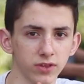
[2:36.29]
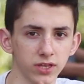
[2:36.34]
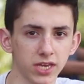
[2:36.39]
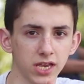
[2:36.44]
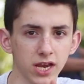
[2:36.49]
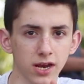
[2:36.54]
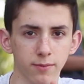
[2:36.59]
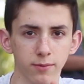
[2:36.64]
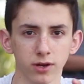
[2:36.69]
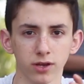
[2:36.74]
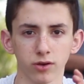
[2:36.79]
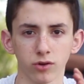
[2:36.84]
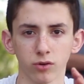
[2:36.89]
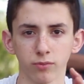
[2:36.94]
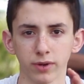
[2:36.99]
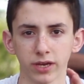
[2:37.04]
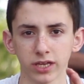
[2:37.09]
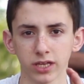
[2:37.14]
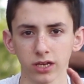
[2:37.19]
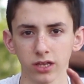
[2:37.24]
the camera, it'll
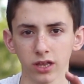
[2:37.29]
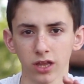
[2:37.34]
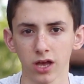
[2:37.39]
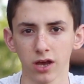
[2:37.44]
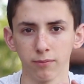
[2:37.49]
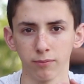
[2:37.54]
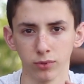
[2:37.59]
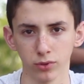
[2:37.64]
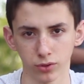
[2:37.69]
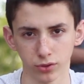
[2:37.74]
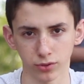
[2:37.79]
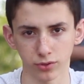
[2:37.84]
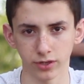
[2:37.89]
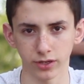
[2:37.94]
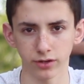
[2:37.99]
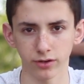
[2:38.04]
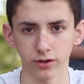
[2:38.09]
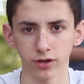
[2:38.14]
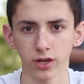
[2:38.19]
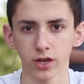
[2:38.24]
make it a lot
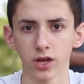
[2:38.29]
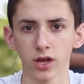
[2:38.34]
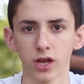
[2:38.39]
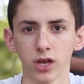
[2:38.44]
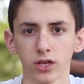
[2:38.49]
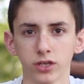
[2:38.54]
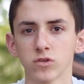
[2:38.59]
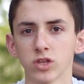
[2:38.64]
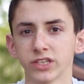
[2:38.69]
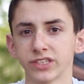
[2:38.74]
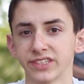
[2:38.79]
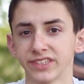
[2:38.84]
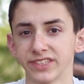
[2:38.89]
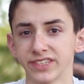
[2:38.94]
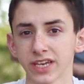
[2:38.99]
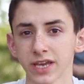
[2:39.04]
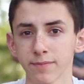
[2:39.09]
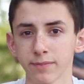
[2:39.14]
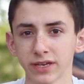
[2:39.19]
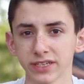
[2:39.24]
blurrier. It's the
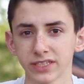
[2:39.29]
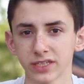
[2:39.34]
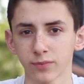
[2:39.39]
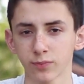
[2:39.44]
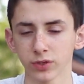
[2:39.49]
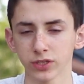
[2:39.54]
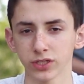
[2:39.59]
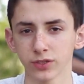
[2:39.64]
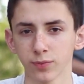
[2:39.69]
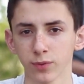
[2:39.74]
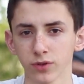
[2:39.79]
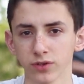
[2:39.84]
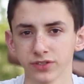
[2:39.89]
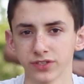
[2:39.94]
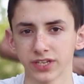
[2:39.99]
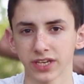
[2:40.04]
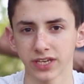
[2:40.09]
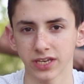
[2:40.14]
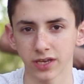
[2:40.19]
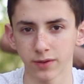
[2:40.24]
same basic principle
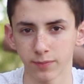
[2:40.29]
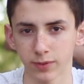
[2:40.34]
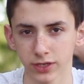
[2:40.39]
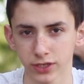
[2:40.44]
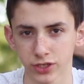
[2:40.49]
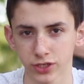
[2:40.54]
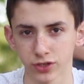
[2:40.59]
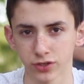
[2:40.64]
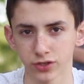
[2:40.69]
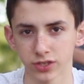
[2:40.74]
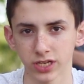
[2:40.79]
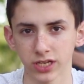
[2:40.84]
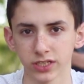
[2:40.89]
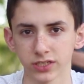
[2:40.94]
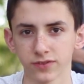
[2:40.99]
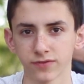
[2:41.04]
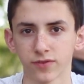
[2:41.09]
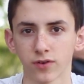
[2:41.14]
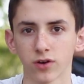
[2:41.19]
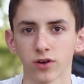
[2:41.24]
as taking pictures,
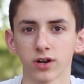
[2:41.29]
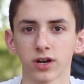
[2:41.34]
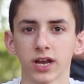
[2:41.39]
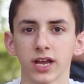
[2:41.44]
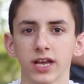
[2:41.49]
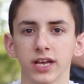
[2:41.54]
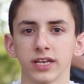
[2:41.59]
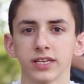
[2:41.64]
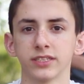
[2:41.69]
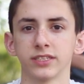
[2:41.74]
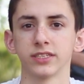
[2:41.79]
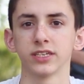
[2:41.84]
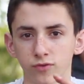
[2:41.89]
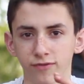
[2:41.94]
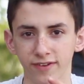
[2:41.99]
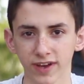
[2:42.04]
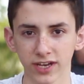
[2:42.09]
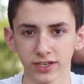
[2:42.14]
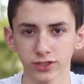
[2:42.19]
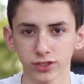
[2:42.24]
as far as
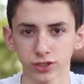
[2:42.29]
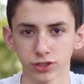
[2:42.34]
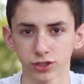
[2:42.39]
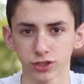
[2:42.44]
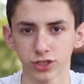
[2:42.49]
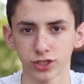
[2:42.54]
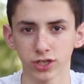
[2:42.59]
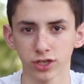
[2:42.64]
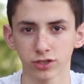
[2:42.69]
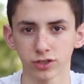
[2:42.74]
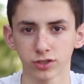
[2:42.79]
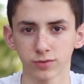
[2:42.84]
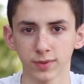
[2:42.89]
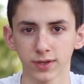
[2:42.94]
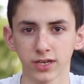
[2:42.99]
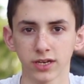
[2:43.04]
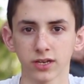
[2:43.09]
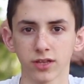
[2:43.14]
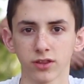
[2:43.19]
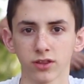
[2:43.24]
faster your shutter
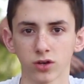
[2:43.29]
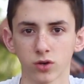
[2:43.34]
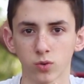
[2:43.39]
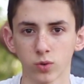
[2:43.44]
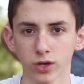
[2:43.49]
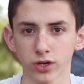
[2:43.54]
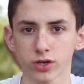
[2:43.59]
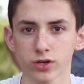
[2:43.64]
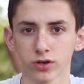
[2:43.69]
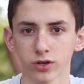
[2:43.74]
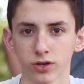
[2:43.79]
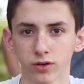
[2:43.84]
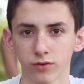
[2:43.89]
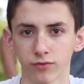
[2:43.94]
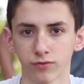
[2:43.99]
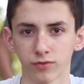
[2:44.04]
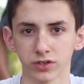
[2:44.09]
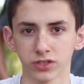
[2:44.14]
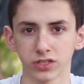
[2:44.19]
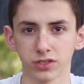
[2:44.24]
speed, the quicker it'll
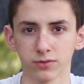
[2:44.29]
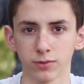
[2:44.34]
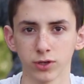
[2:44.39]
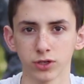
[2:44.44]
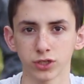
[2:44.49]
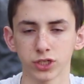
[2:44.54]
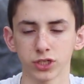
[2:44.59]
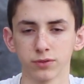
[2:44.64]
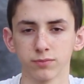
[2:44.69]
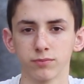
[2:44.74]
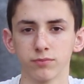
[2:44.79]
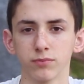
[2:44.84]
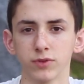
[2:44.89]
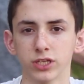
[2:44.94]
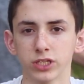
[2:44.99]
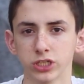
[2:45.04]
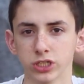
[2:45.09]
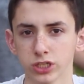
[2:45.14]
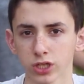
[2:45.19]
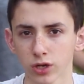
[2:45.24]
freeze the motion.
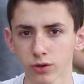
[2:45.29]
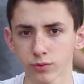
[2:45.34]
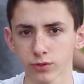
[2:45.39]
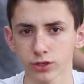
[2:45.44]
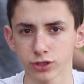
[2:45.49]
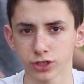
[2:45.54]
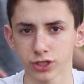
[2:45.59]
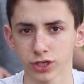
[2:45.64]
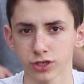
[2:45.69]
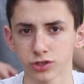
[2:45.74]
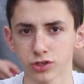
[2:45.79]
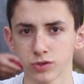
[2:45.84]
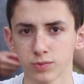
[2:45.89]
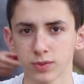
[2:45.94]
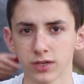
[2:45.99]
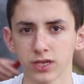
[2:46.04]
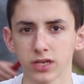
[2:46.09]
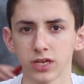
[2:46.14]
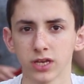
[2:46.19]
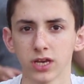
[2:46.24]
The slower your shutter
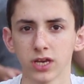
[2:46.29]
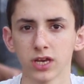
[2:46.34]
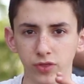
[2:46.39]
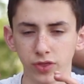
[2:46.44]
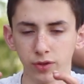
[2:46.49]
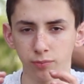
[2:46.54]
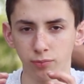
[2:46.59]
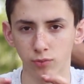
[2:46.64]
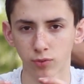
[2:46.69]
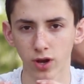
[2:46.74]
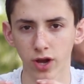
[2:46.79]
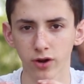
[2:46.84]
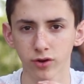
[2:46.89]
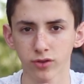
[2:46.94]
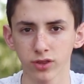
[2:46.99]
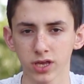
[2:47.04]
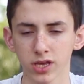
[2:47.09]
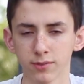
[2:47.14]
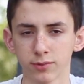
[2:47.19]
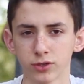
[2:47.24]
speed, the
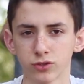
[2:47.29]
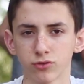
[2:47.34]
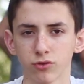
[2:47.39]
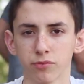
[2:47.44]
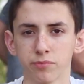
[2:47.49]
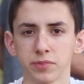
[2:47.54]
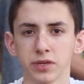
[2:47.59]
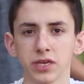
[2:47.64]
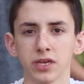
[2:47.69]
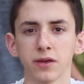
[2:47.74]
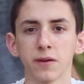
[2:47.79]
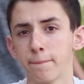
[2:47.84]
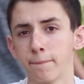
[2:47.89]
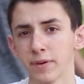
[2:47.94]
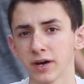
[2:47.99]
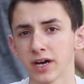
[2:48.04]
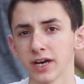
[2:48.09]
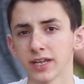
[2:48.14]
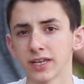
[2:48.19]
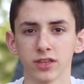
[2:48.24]
brighter the image will be,
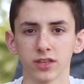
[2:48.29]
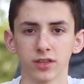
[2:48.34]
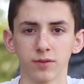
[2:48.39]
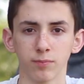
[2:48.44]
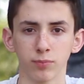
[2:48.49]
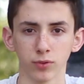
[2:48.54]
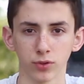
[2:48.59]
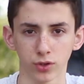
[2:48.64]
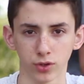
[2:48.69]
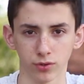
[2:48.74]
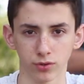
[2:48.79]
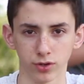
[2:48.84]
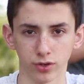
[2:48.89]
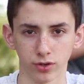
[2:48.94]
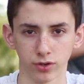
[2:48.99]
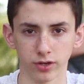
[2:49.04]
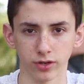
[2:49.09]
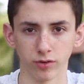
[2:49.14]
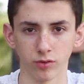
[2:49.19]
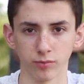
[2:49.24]
but the
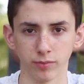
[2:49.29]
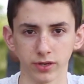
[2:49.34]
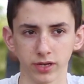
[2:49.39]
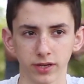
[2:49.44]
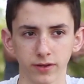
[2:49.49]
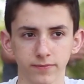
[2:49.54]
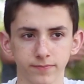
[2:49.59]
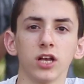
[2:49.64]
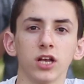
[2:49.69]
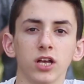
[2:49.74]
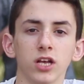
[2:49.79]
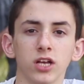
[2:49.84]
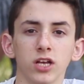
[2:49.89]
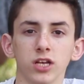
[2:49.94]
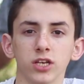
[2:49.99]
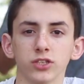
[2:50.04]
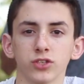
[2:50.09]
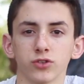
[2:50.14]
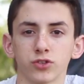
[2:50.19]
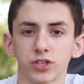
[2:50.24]
blurrier it'll be.
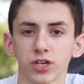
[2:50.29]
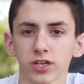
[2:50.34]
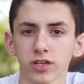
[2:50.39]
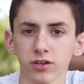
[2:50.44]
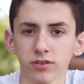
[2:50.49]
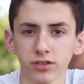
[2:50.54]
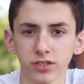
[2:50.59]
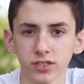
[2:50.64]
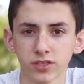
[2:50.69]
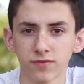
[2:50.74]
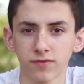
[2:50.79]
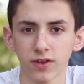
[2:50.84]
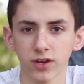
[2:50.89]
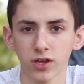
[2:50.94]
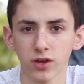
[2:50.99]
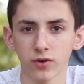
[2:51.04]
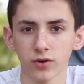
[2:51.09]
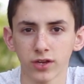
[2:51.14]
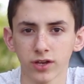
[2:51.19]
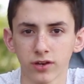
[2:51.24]
So check out this
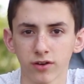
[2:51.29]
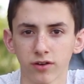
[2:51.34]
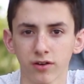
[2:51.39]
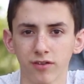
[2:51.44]
video here